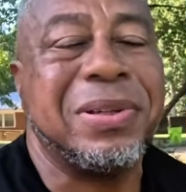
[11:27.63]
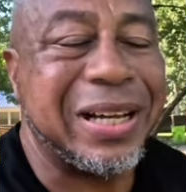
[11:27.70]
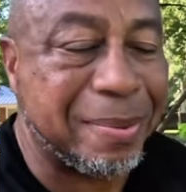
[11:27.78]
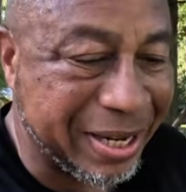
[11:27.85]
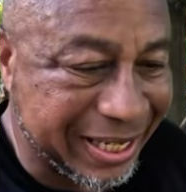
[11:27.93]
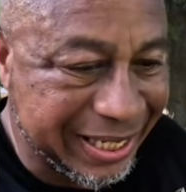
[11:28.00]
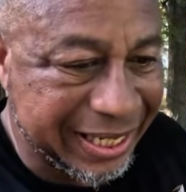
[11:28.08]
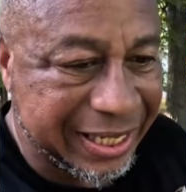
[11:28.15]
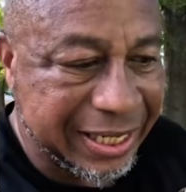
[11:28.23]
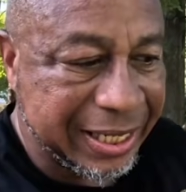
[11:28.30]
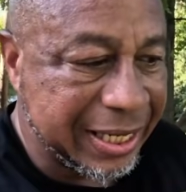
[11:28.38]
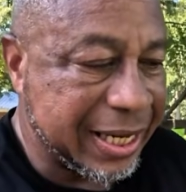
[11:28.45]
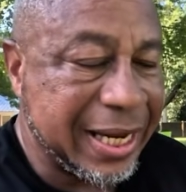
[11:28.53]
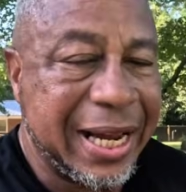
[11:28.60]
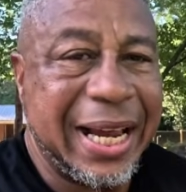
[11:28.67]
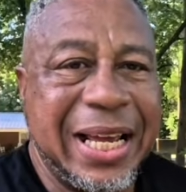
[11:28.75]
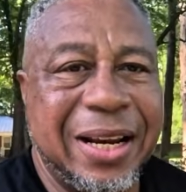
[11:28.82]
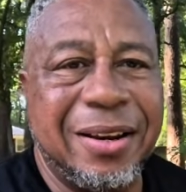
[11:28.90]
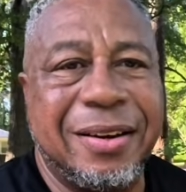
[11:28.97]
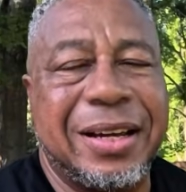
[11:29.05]
How about that? Hey,
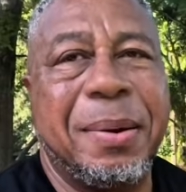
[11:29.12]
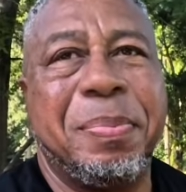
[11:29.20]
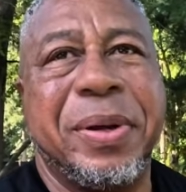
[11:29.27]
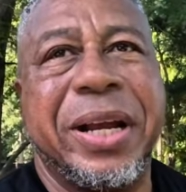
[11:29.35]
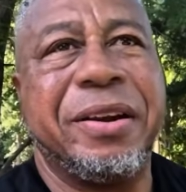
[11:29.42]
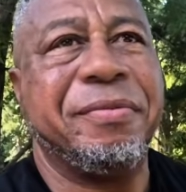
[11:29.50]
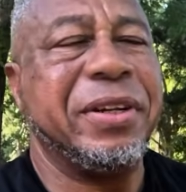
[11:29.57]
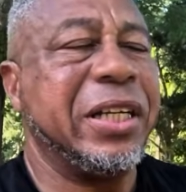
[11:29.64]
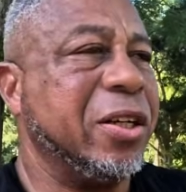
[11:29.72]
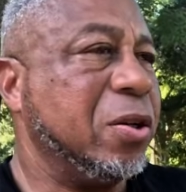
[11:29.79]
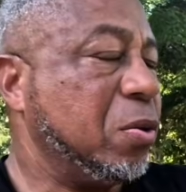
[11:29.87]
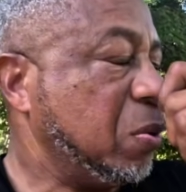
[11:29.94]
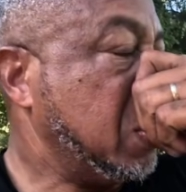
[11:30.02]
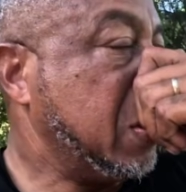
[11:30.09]
look, I put out a video